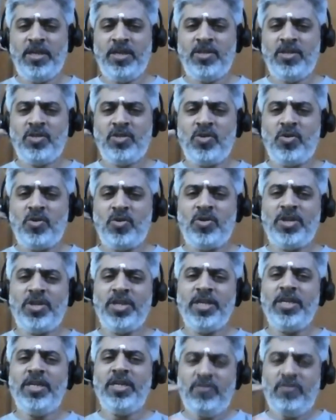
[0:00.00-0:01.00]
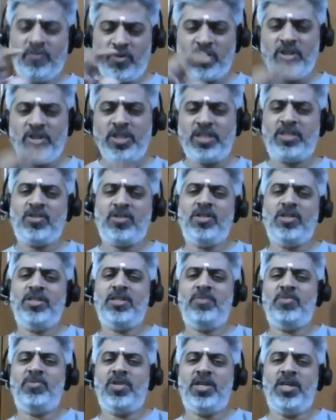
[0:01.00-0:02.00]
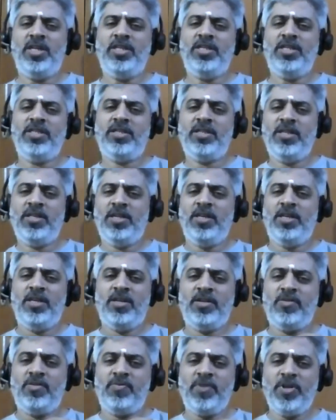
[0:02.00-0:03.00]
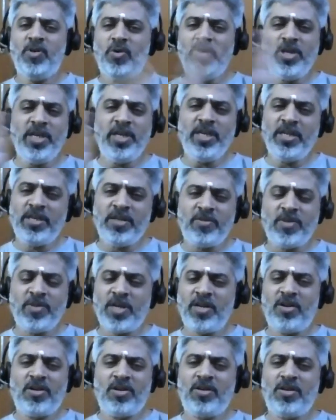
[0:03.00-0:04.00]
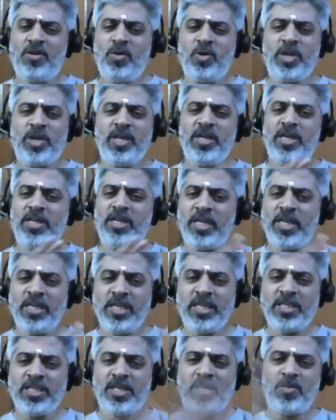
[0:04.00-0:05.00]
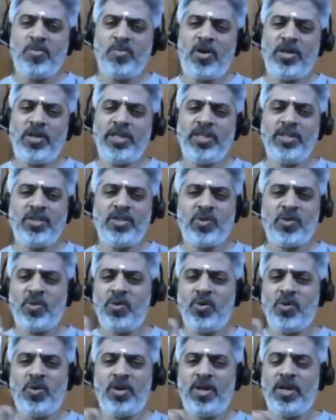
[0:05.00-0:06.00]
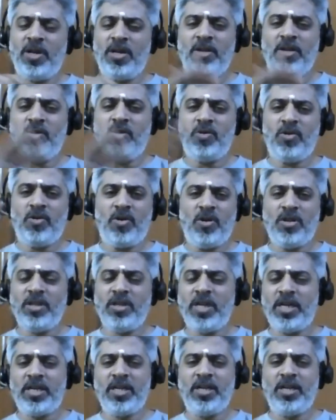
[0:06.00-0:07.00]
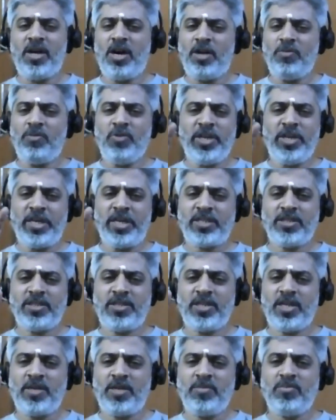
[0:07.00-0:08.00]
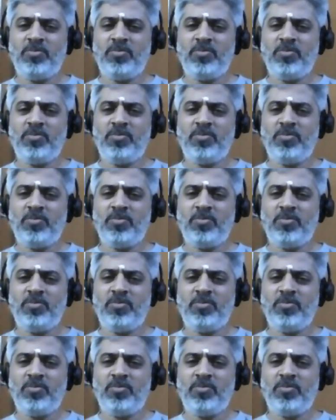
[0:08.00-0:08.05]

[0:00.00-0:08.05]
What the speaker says: So here, for this concept at least, we don't need, we are not looking at any other body, soul, you know, all that in harmony, etc.